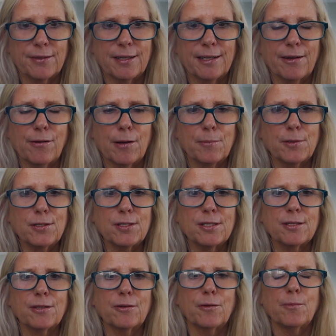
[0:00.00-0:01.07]
I'm used
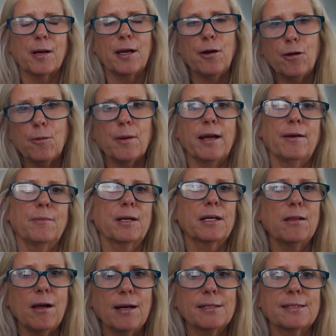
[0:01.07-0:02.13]
to, my home, I have my
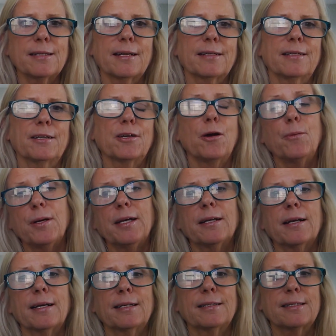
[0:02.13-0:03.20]
closet, I can go
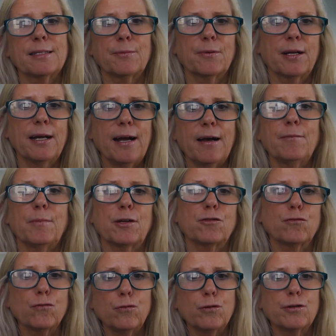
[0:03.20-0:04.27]
in, I can see what I have, my
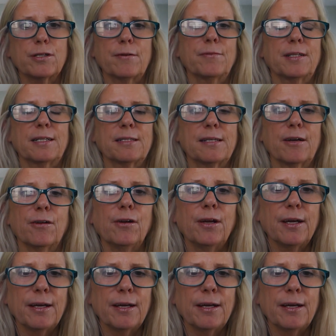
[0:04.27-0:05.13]
drawers, everything's there.